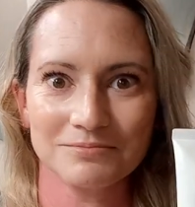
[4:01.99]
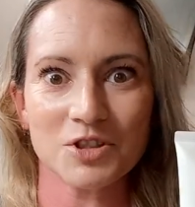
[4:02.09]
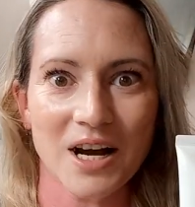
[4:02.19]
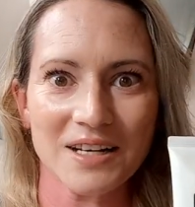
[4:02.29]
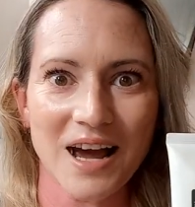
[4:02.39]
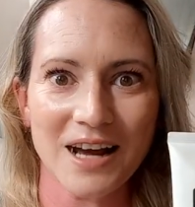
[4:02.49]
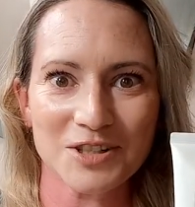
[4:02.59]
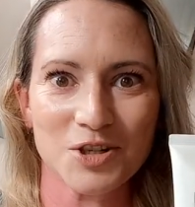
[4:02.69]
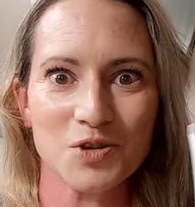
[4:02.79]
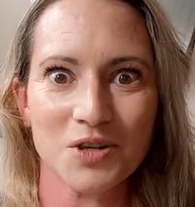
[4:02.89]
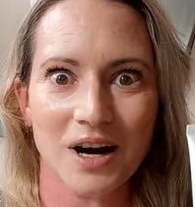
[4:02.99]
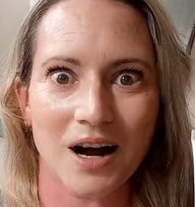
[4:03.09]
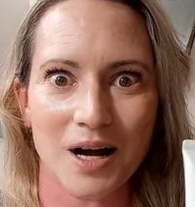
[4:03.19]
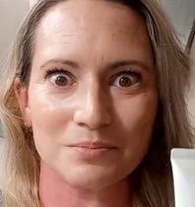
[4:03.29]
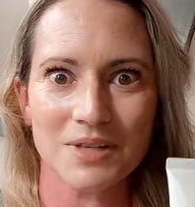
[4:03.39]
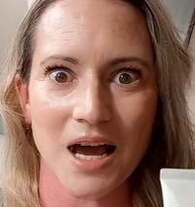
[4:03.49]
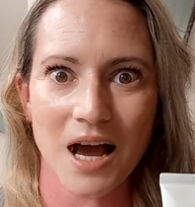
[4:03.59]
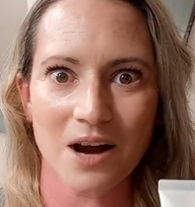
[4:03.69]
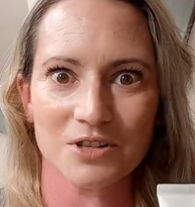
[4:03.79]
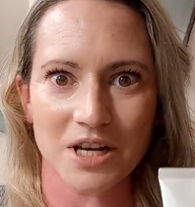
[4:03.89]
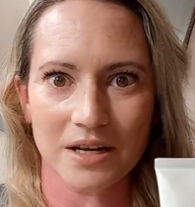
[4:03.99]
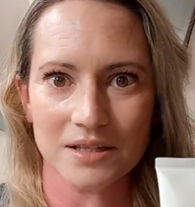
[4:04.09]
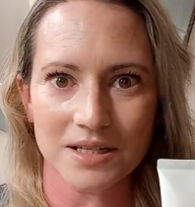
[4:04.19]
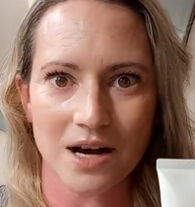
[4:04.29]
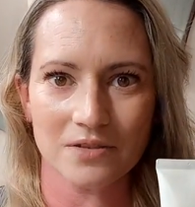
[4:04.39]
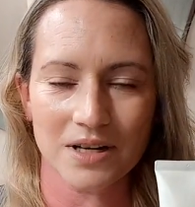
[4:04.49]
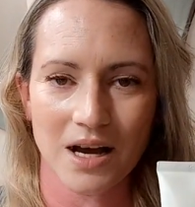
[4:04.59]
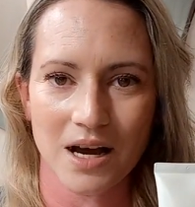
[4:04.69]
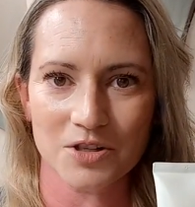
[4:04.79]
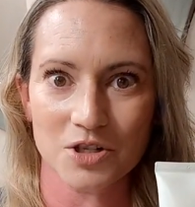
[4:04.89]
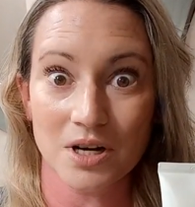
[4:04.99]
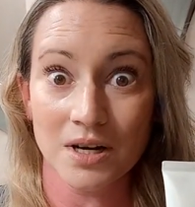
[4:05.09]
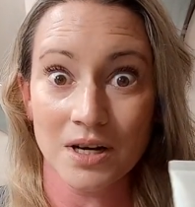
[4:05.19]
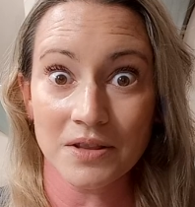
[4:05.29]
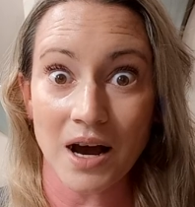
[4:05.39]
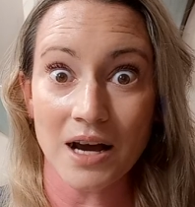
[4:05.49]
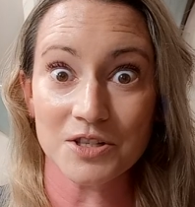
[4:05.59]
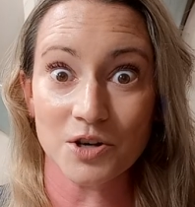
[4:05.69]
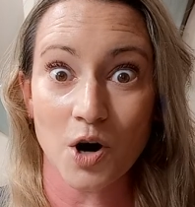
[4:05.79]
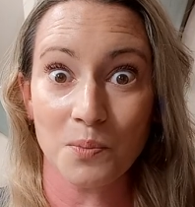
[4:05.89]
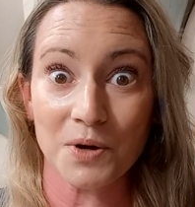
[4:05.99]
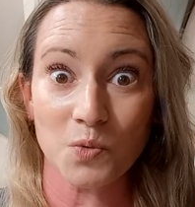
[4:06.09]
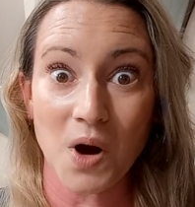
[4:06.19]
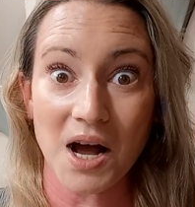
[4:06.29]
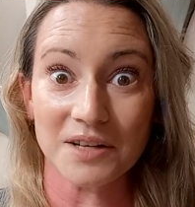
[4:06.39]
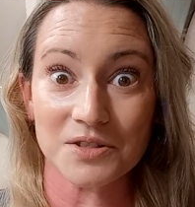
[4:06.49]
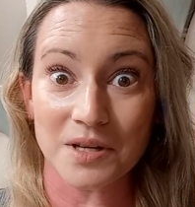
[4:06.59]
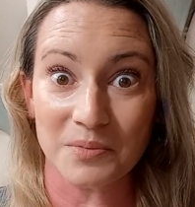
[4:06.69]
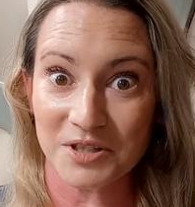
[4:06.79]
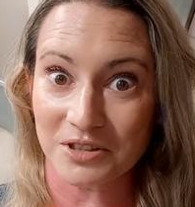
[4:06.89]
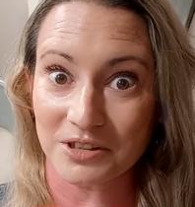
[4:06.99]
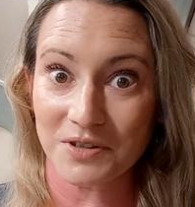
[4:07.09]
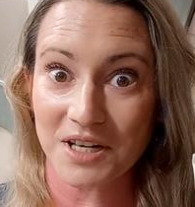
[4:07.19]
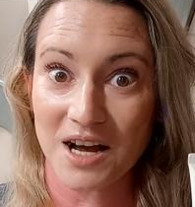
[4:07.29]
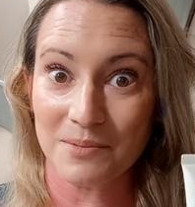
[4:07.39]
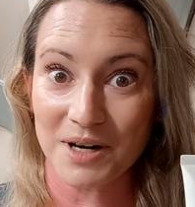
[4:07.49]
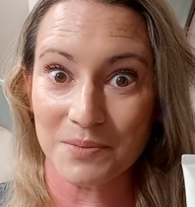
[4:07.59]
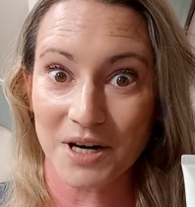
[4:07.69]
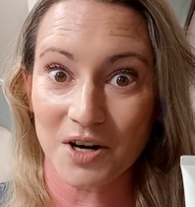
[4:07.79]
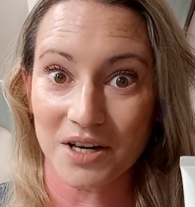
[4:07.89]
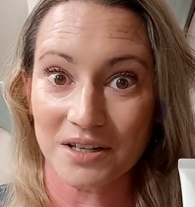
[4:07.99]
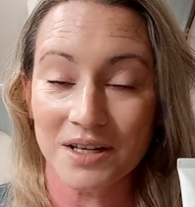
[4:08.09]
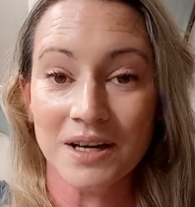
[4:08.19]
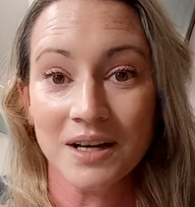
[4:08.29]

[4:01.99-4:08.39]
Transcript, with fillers: Try not to. Calm down. Take it down a notch. The eyes are open wide. Somebody's going to leave a comment about it.